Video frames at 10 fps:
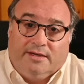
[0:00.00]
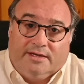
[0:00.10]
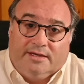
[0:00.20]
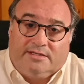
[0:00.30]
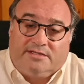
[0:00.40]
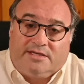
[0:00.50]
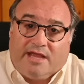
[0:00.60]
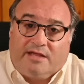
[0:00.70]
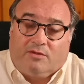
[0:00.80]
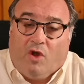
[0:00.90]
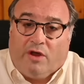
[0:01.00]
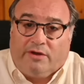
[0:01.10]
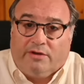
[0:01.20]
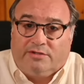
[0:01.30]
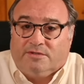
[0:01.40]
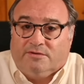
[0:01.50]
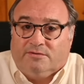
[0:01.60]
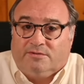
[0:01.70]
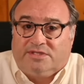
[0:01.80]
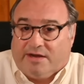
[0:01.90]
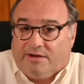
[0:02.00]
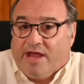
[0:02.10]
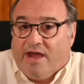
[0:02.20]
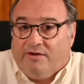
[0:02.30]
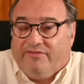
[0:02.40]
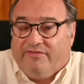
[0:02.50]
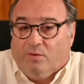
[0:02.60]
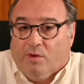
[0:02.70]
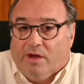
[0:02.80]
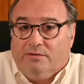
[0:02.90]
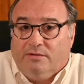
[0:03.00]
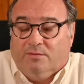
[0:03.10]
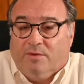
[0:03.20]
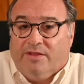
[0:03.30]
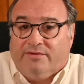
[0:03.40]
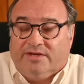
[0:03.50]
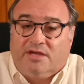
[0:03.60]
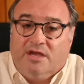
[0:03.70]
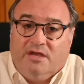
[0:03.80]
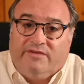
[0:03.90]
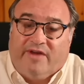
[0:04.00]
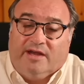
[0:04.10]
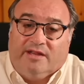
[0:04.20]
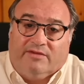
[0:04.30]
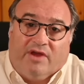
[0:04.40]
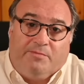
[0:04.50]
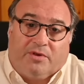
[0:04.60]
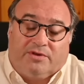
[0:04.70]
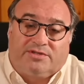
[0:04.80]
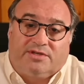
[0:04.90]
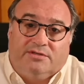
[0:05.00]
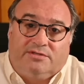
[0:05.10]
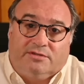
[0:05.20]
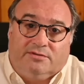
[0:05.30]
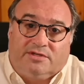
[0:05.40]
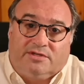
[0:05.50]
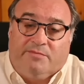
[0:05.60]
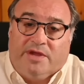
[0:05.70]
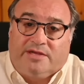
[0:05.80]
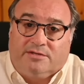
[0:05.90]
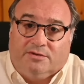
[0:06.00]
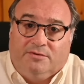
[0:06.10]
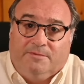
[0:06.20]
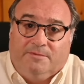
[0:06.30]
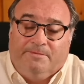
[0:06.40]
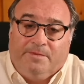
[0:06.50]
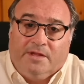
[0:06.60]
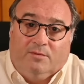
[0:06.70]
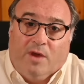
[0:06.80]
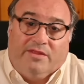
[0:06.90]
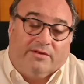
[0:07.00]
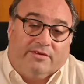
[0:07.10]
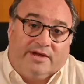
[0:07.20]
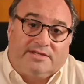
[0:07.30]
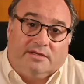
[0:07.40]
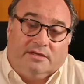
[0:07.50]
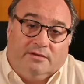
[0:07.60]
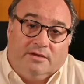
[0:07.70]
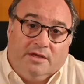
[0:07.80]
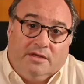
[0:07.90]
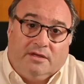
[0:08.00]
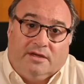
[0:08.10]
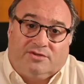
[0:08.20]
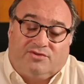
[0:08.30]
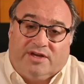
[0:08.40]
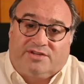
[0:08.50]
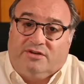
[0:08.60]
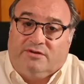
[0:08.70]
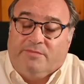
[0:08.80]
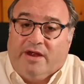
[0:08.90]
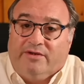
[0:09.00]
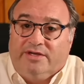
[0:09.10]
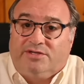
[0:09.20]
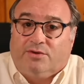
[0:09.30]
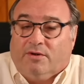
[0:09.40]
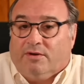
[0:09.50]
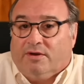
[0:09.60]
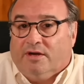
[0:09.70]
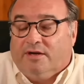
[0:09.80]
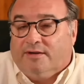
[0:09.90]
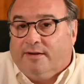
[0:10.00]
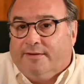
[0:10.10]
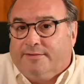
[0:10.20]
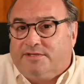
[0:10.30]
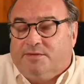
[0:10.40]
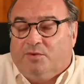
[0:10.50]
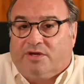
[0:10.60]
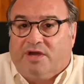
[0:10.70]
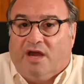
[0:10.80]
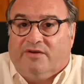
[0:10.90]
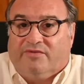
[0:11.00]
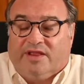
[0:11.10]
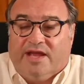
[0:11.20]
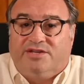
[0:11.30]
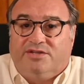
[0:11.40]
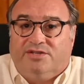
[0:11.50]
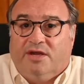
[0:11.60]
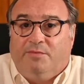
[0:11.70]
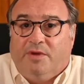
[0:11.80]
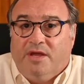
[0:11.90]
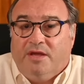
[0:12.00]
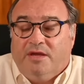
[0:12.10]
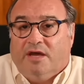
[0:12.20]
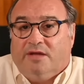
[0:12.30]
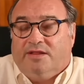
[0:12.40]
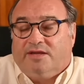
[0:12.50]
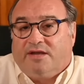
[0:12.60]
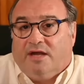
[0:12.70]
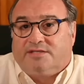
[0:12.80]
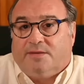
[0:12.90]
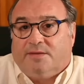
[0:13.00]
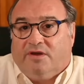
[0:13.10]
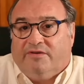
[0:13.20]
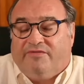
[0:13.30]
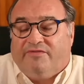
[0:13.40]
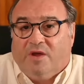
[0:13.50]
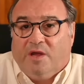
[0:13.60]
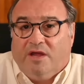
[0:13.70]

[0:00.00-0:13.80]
uh, take longer to settle down, if you will, whether it's finding the right person to, to commit to, whether it's a, a traditional marriage or a similar kind of relationship and then the concept of